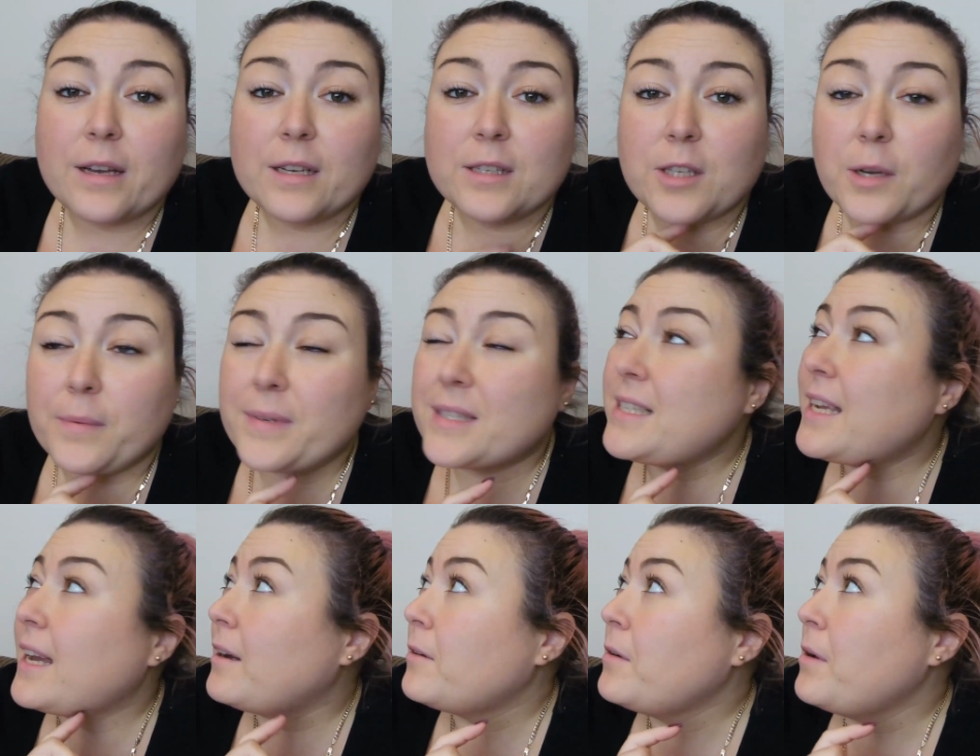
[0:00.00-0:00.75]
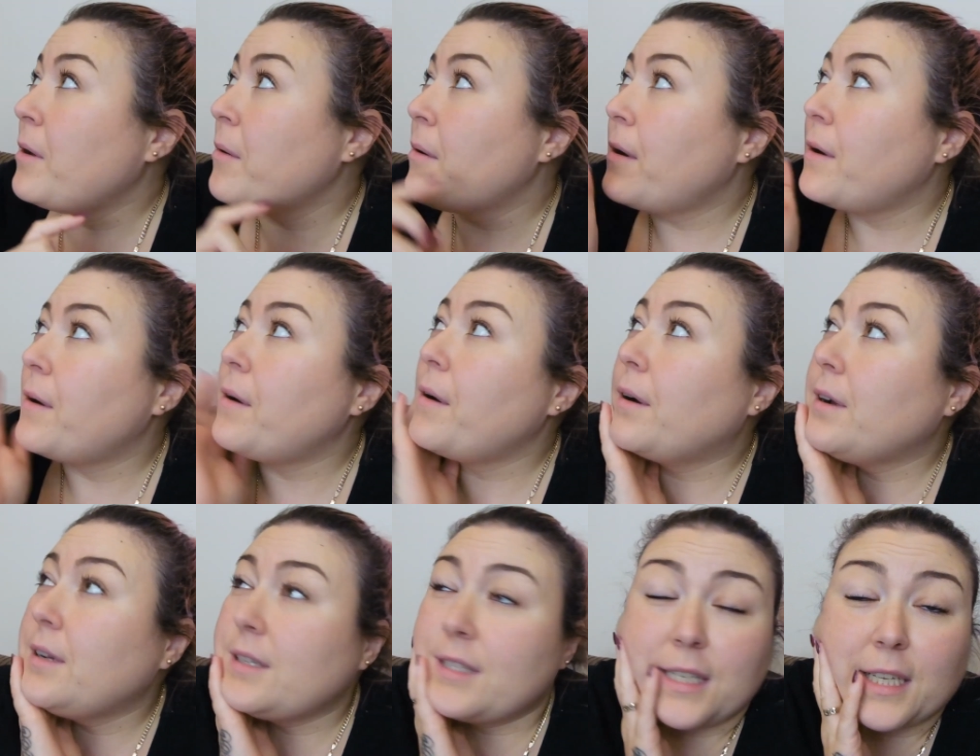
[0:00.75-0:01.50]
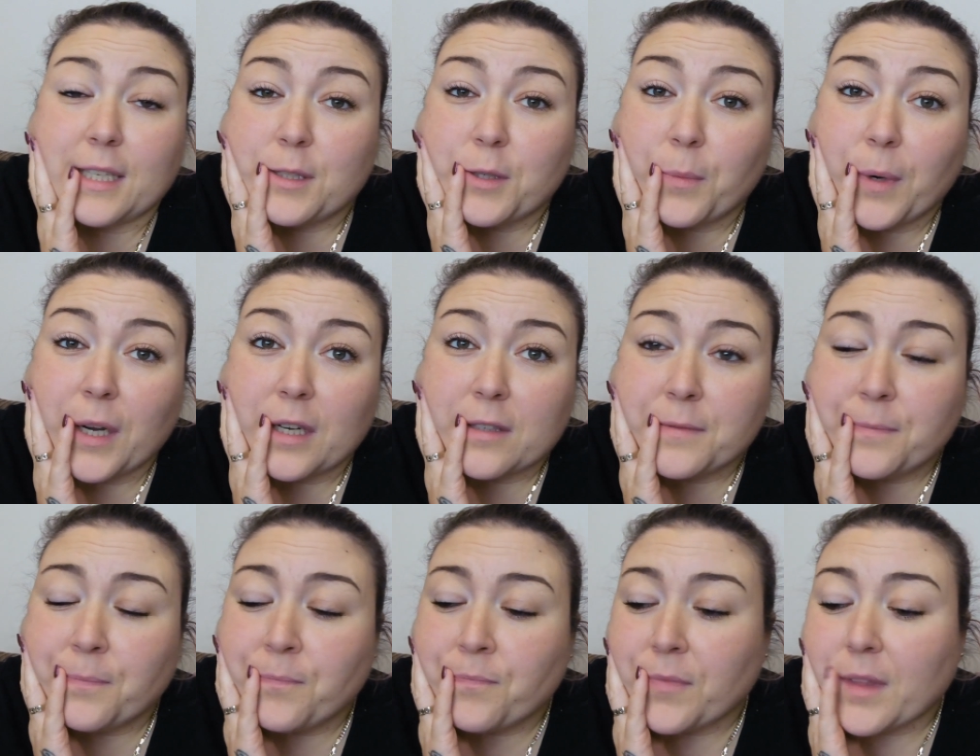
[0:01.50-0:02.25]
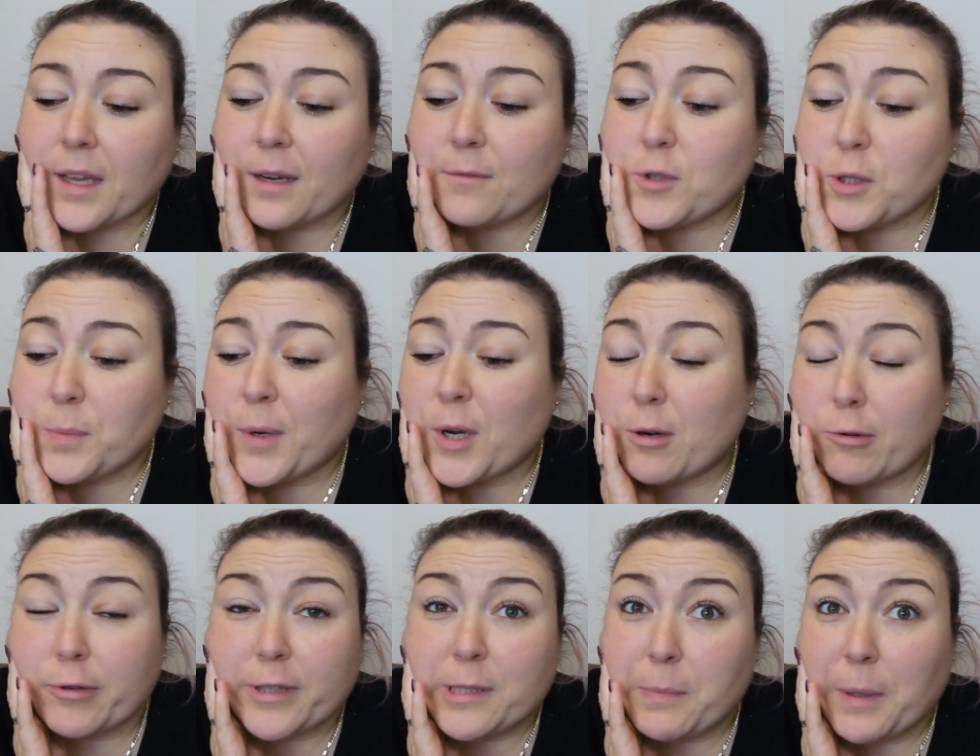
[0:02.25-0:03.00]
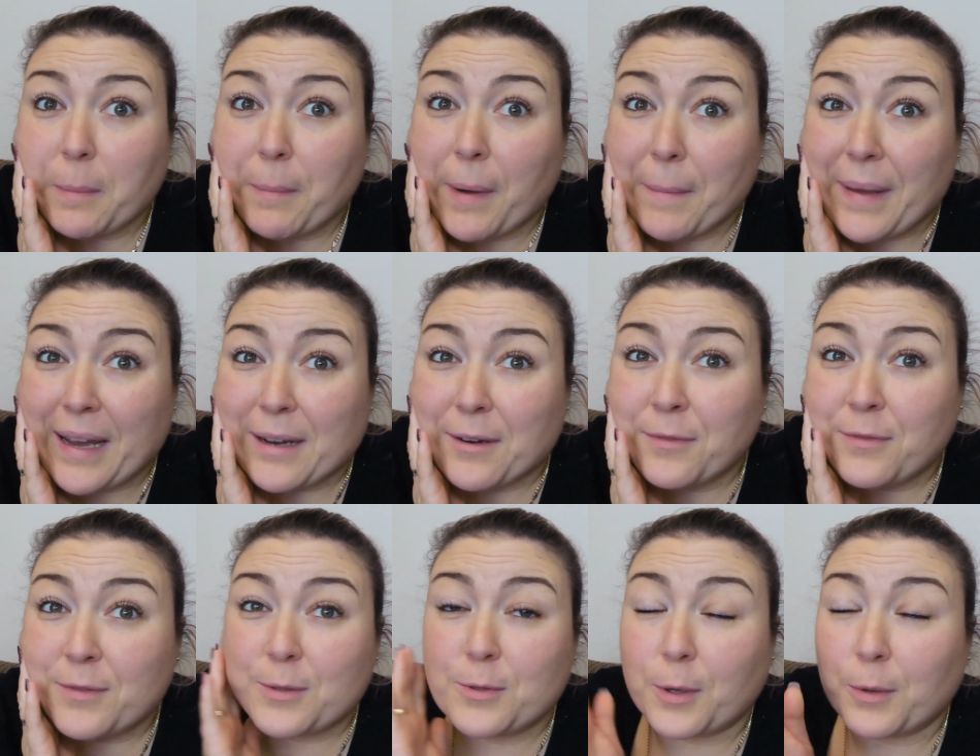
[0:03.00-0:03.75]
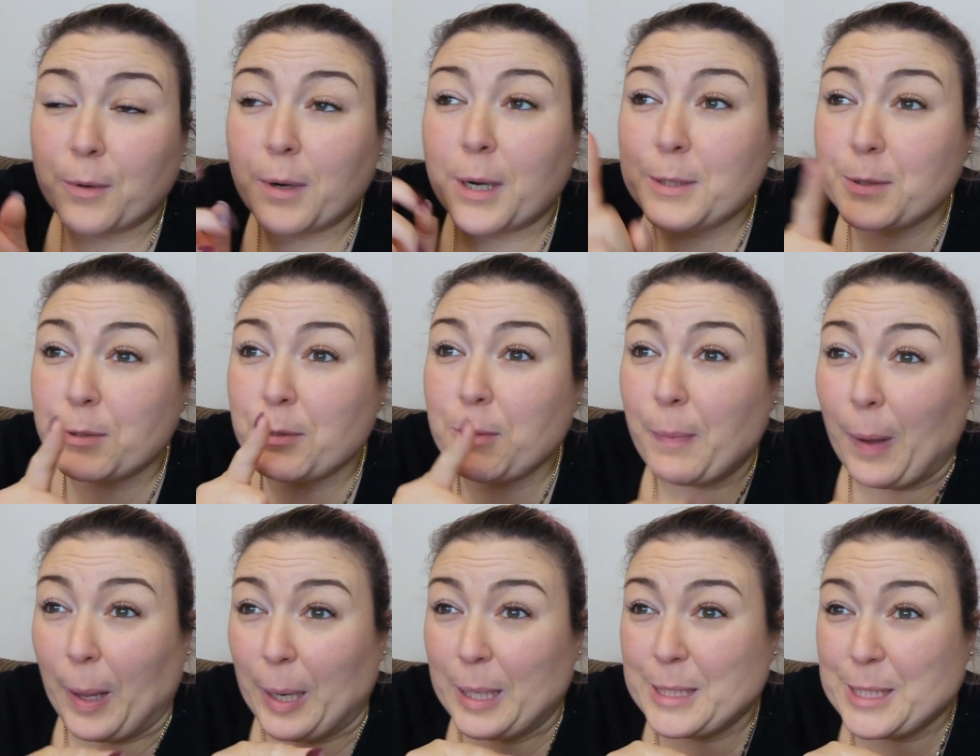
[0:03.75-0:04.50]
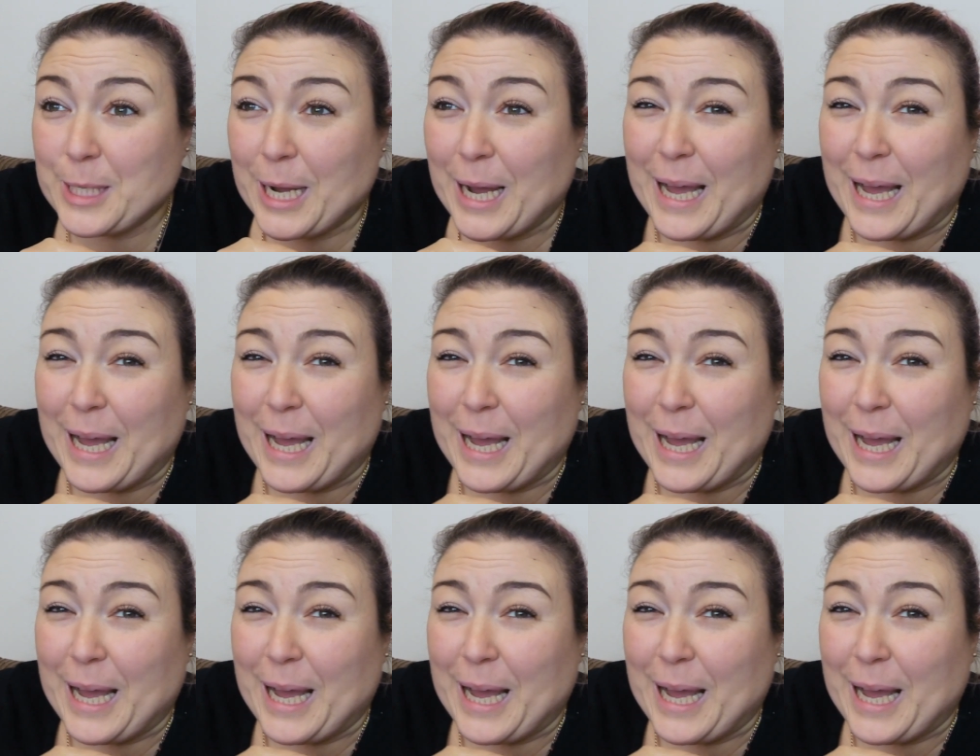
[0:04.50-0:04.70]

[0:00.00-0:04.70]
So it's now 10 to 1. I've just put a crisp in my mouth, so I do apologise.